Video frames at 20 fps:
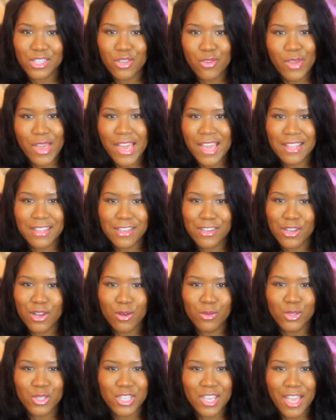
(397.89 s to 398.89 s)
You can't
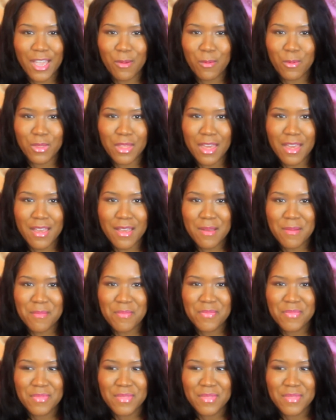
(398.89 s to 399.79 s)
negotiate with him.